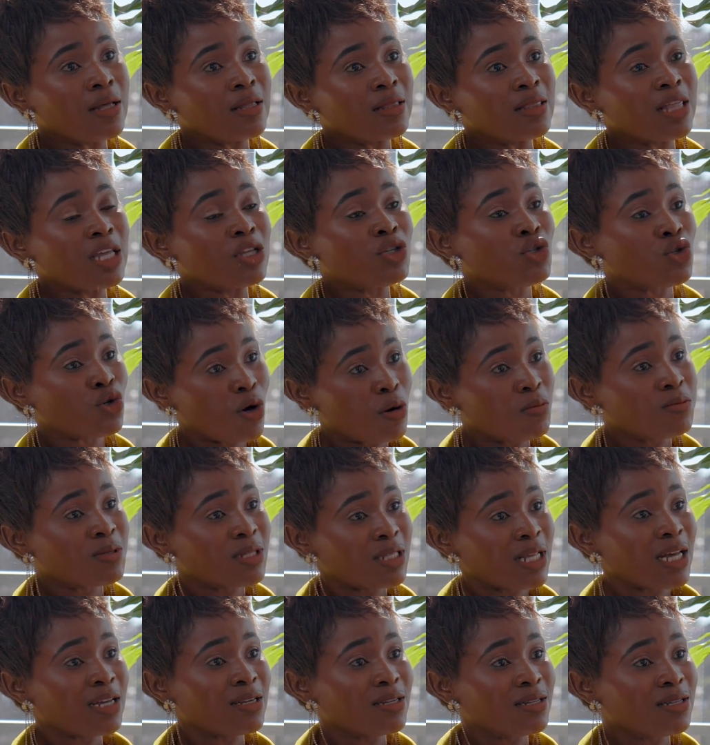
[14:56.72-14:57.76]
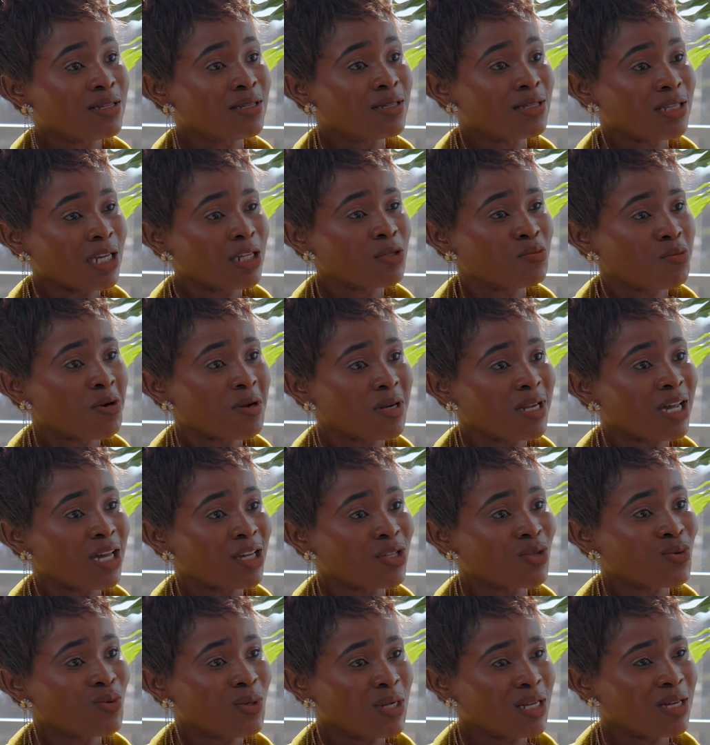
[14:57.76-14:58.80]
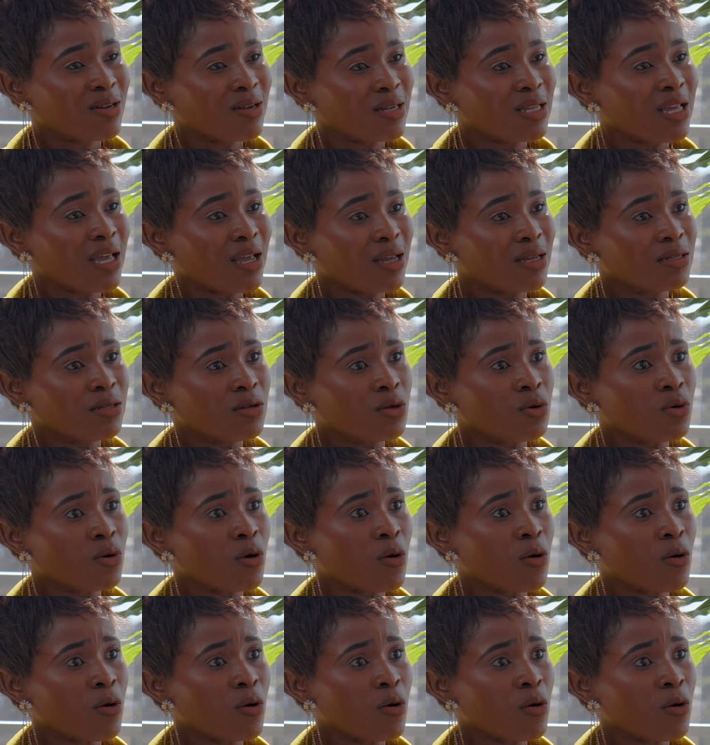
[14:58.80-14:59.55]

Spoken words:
the jobs that such products will create,